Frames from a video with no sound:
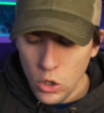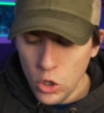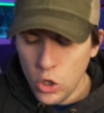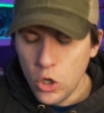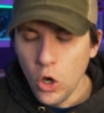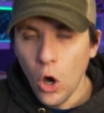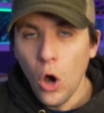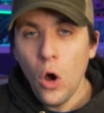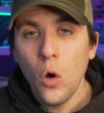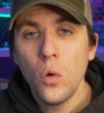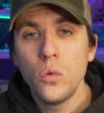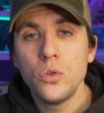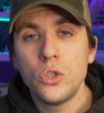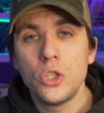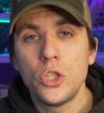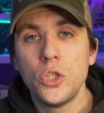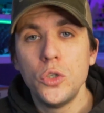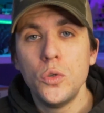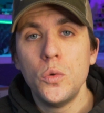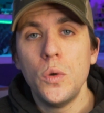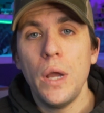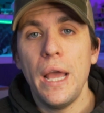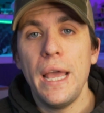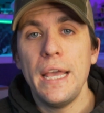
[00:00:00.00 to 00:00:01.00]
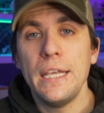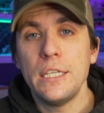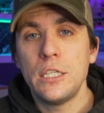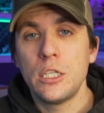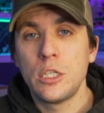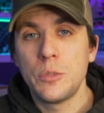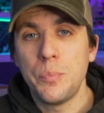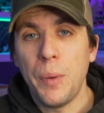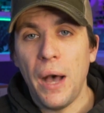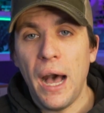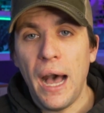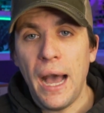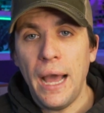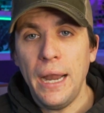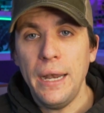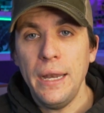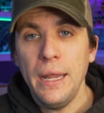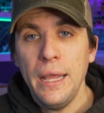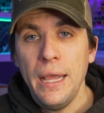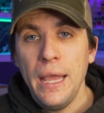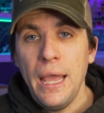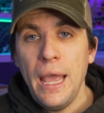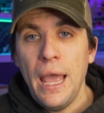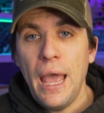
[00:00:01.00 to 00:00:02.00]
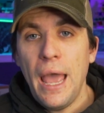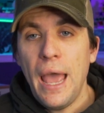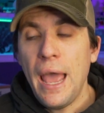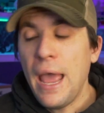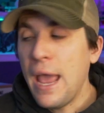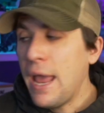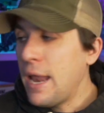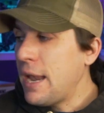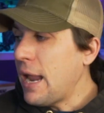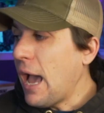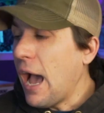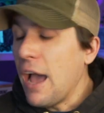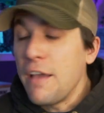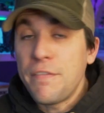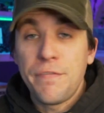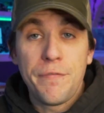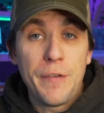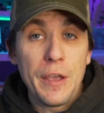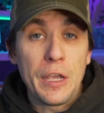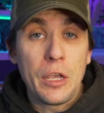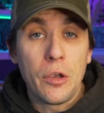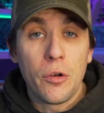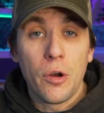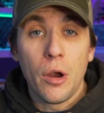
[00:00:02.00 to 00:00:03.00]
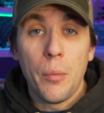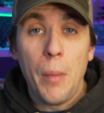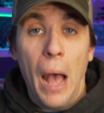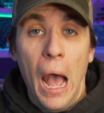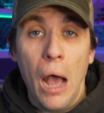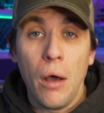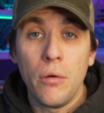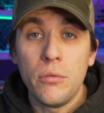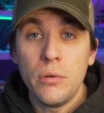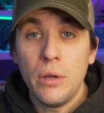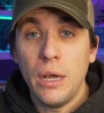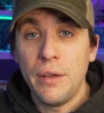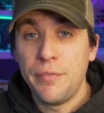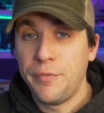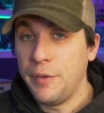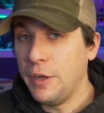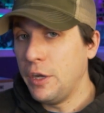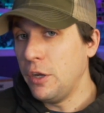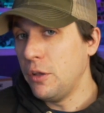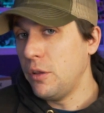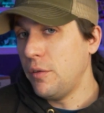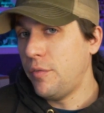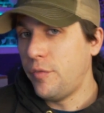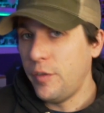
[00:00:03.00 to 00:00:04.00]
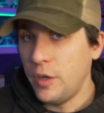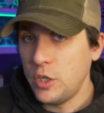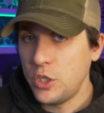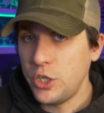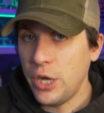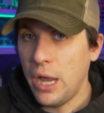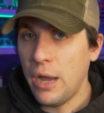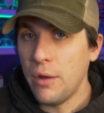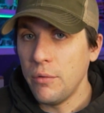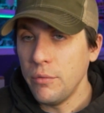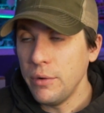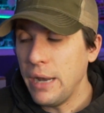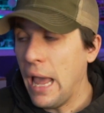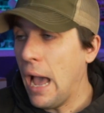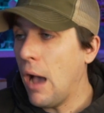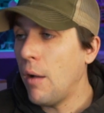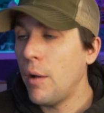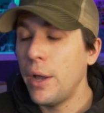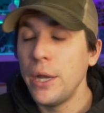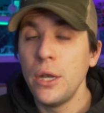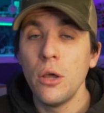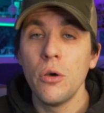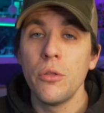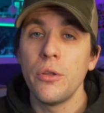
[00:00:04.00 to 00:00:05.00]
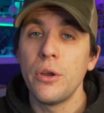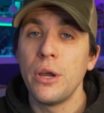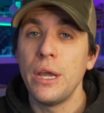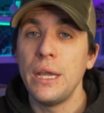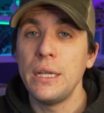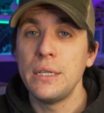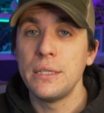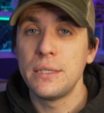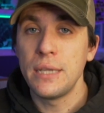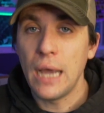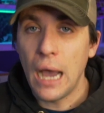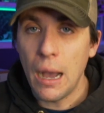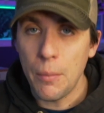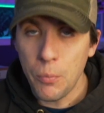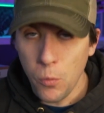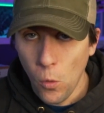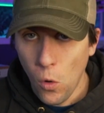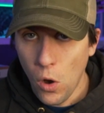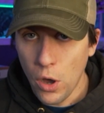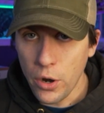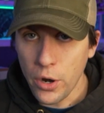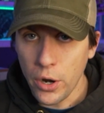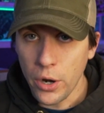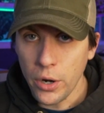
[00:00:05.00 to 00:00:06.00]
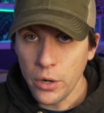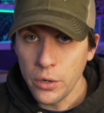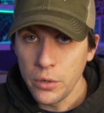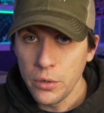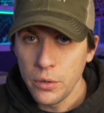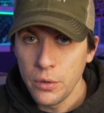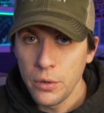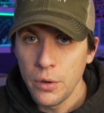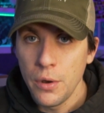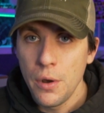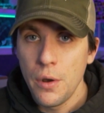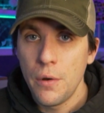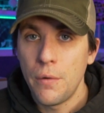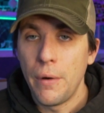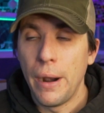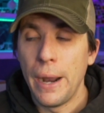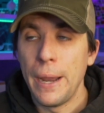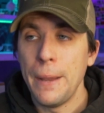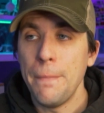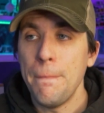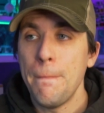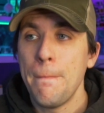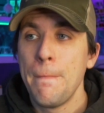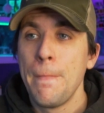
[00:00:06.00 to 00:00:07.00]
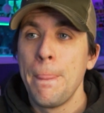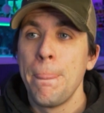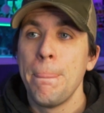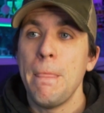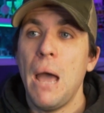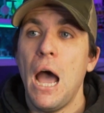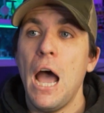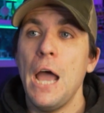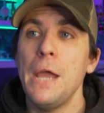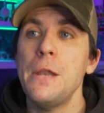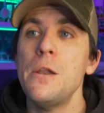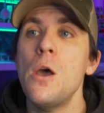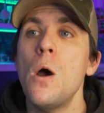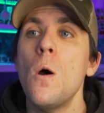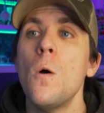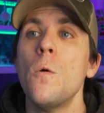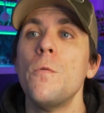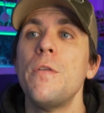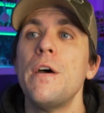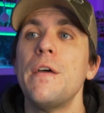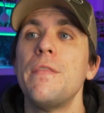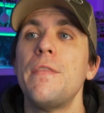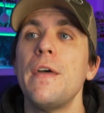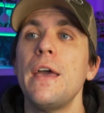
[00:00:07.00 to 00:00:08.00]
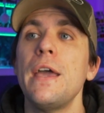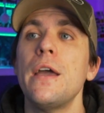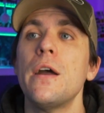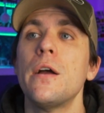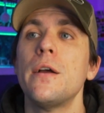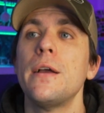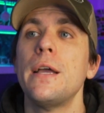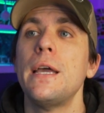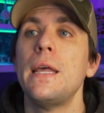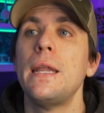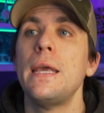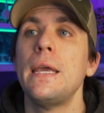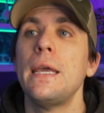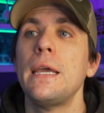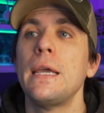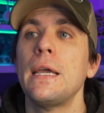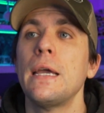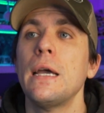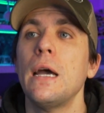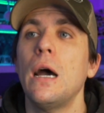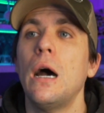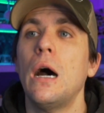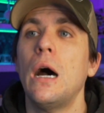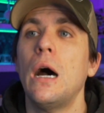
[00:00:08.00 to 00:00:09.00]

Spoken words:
go to a spot and I figure them out. I figure the fish out. Now I know they're hitting top water, right? I know that they are hitting